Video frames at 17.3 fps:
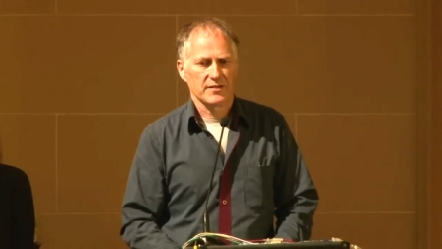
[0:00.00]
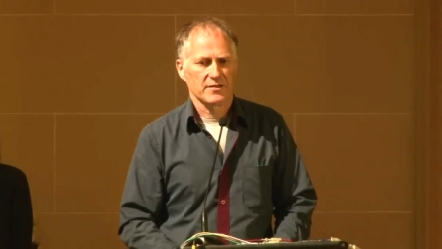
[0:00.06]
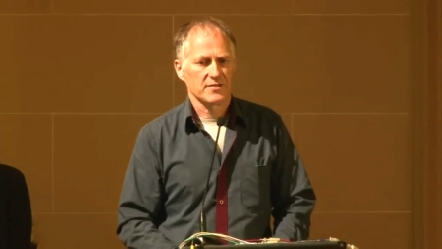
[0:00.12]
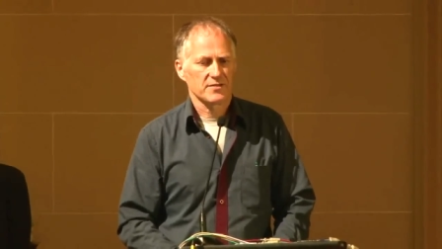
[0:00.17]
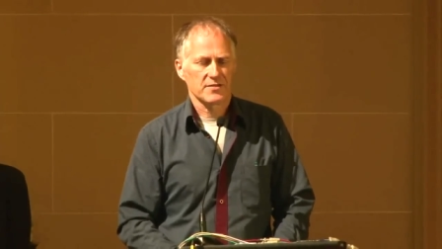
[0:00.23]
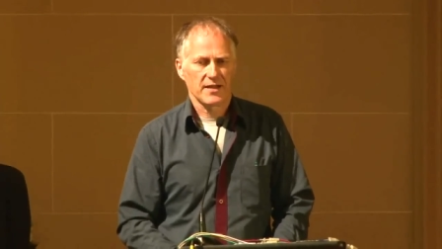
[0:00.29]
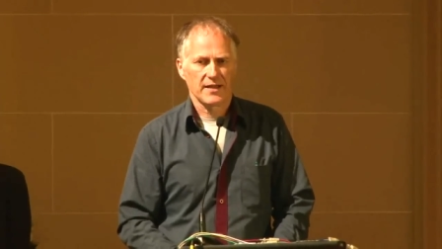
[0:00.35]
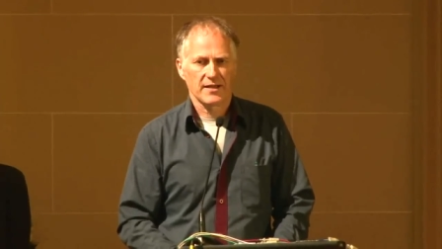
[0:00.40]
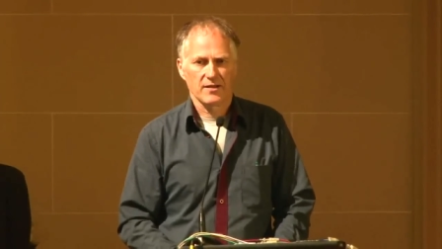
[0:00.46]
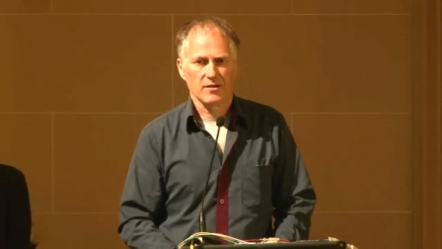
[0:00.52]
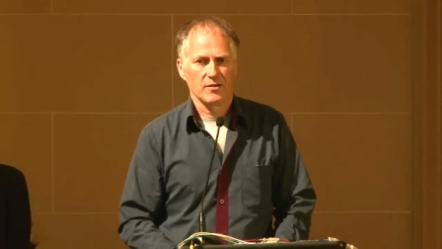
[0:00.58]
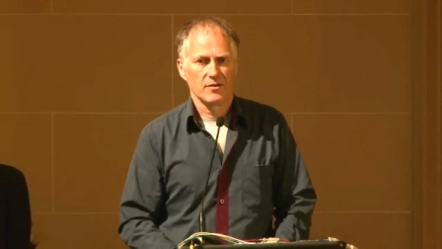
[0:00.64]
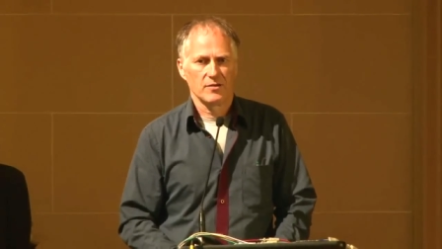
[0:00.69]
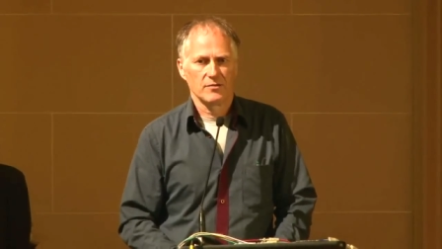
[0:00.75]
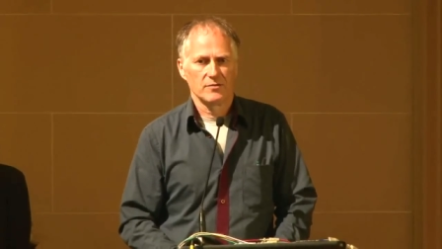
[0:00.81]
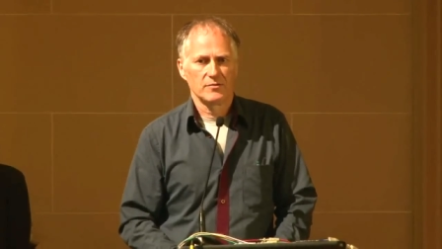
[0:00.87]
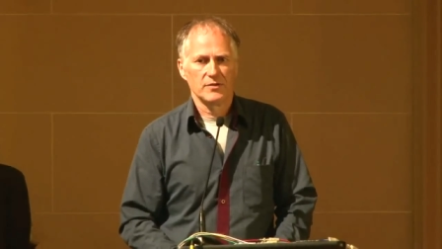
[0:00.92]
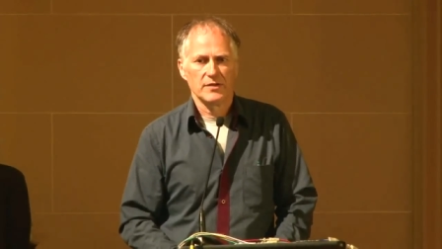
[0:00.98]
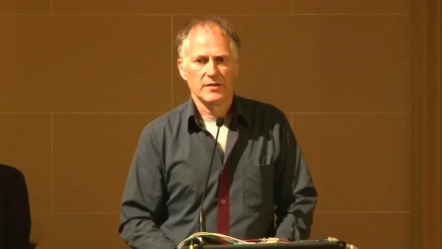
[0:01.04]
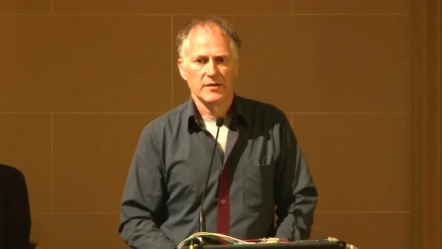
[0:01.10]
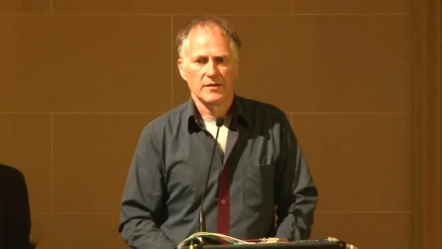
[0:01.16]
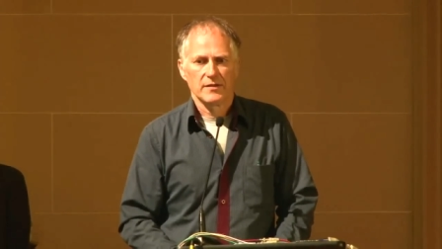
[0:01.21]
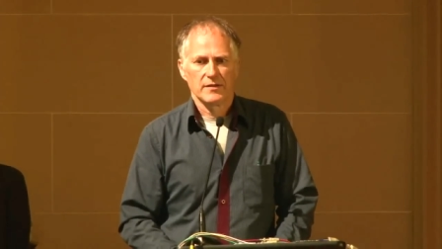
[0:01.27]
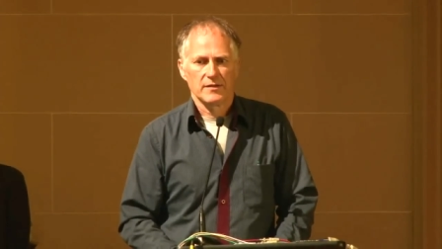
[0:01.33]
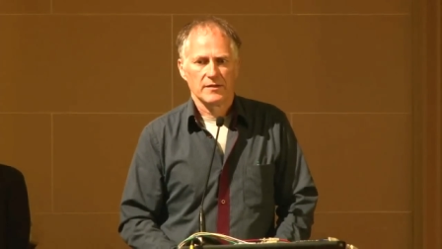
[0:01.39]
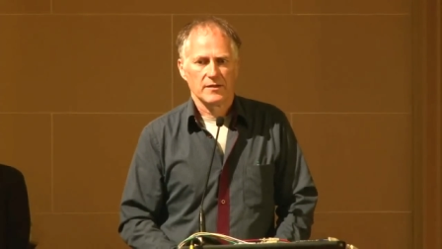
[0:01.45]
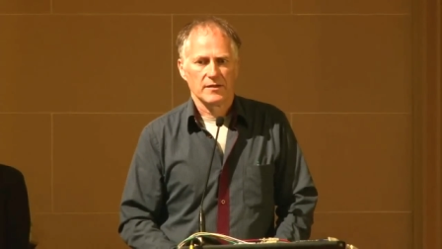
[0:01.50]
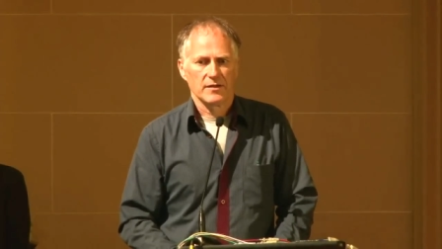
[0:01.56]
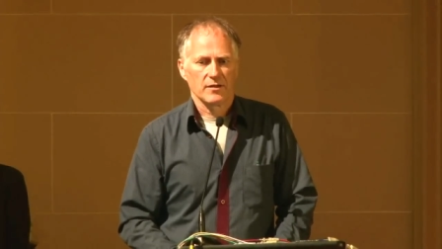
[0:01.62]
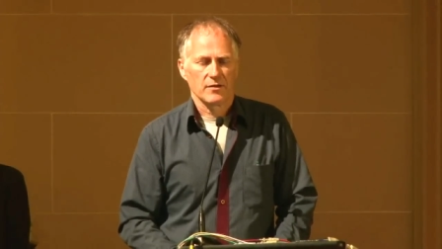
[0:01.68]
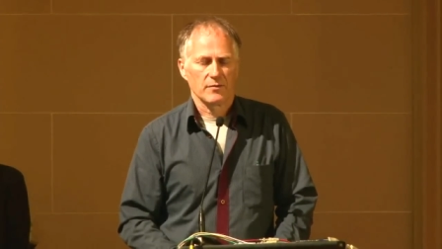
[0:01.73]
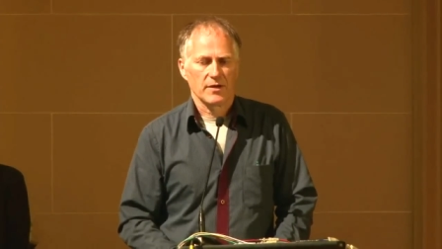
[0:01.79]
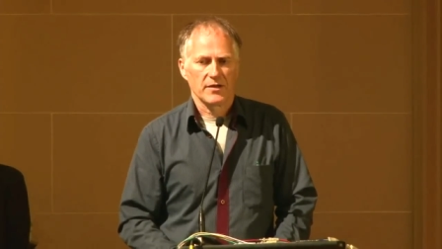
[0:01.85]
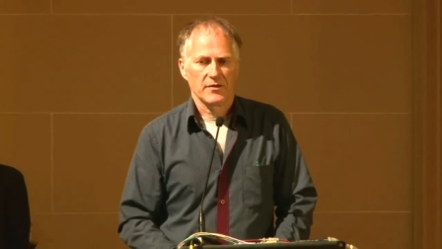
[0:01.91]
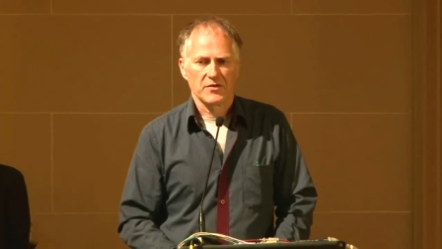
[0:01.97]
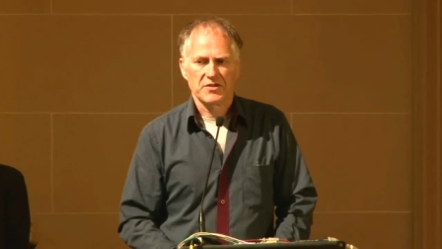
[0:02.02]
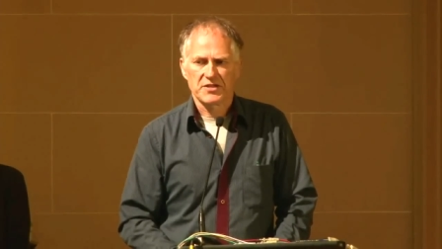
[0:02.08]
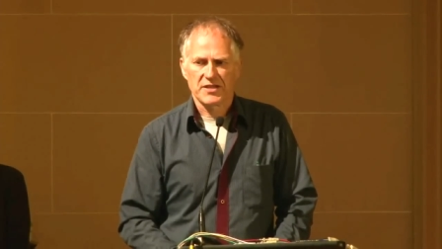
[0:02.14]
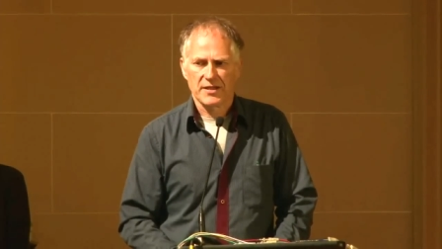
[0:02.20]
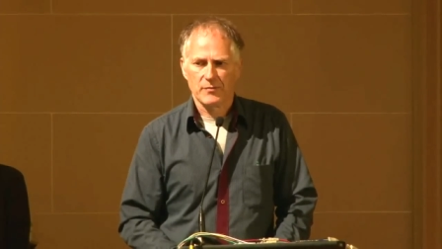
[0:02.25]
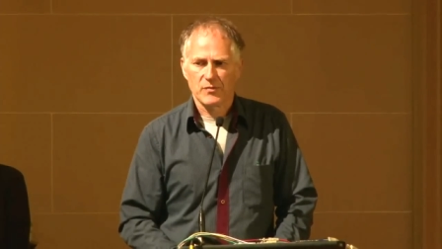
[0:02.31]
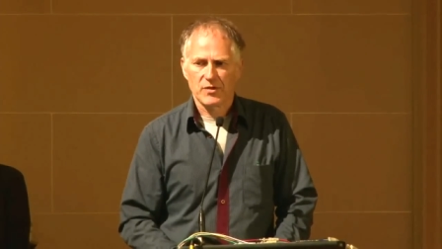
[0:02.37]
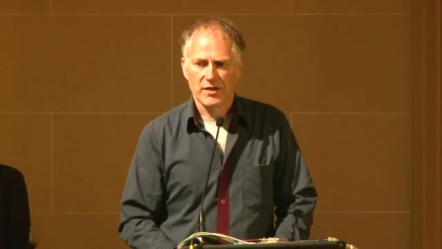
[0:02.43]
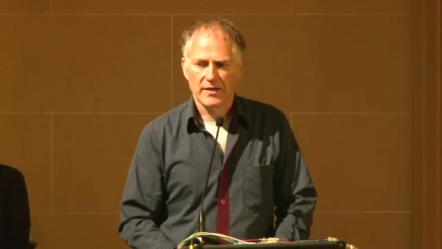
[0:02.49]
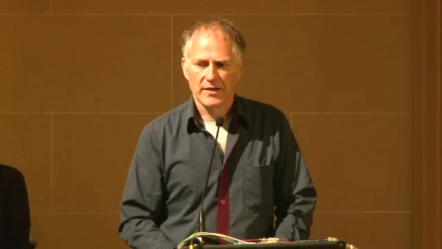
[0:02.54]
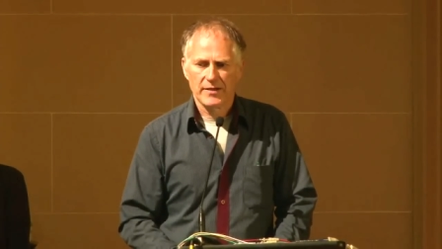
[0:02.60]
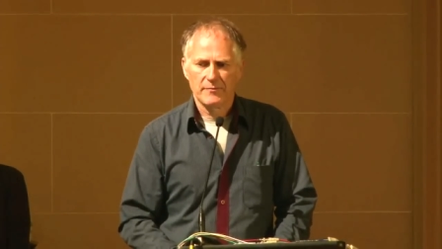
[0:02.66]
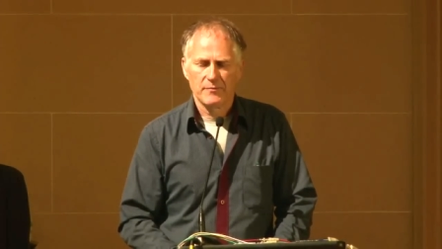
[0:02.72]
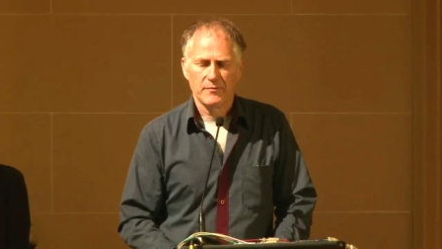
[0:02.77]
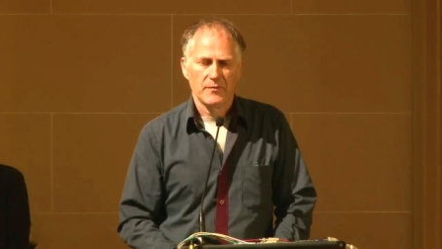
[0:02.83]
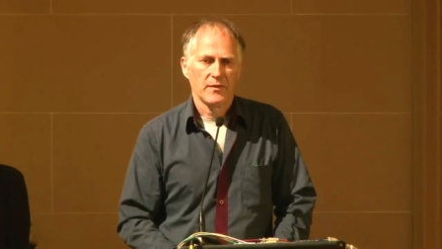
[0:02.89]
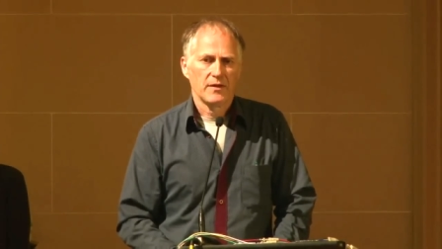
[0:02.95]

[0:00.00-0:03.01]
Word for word: standalone around the same time.